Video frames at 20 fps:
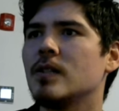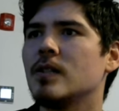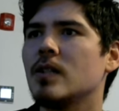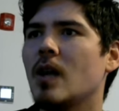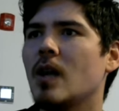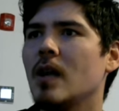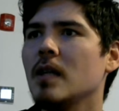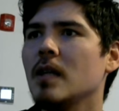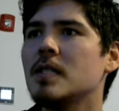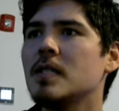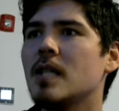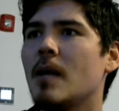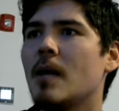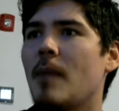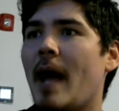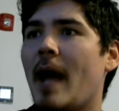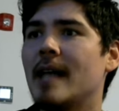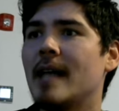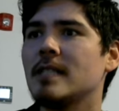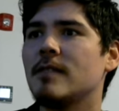Carlos Stump
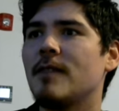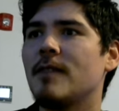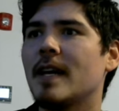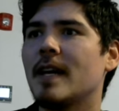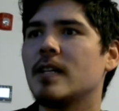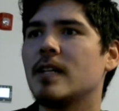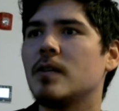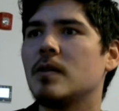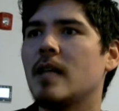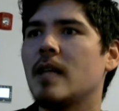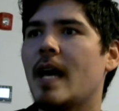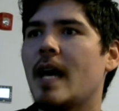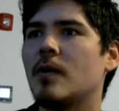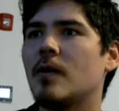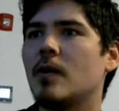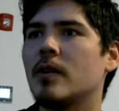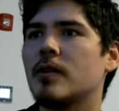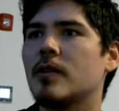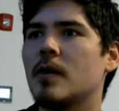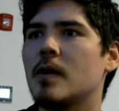asked if I can do
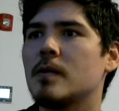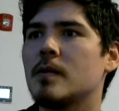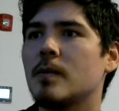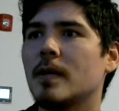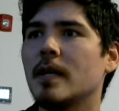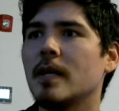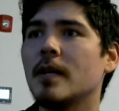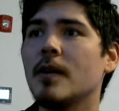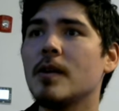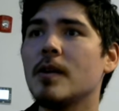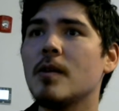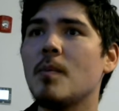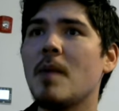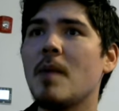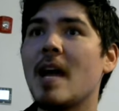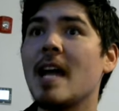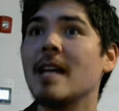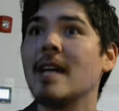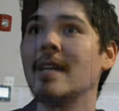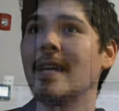lateral throws. We're gonna go to the
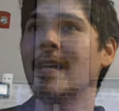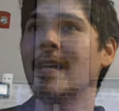main